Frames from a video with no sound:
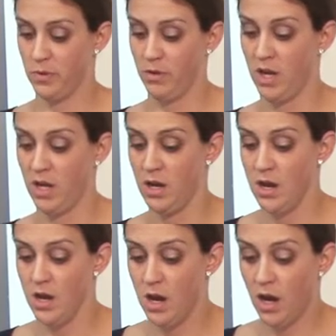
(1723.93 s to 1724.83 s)
Okay,
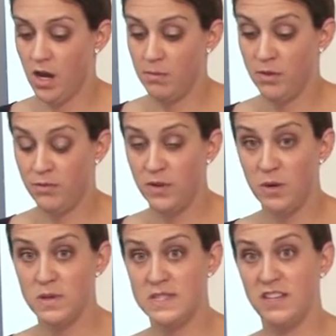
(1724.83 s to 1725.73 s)
the
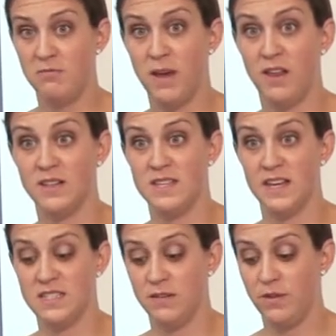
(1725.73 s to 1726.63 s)
frequency of balance
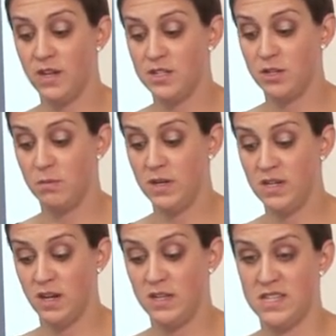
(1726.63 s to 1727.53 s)
activities should be
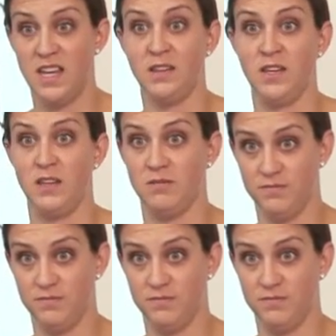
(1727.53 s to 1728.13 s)
done daily.